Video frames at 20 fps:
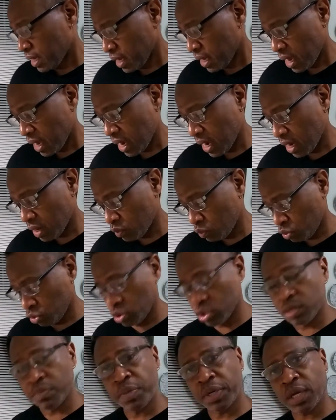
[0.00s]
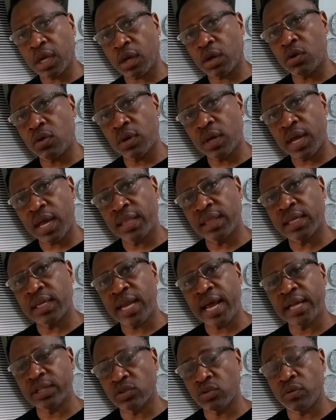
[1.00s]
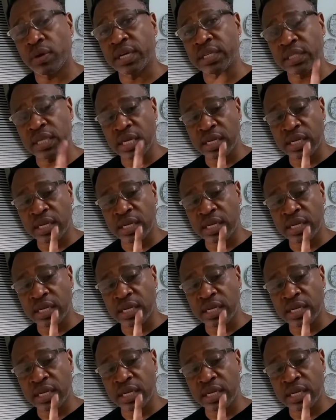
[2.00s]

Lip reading: And we'll just make it cook and then add the rice.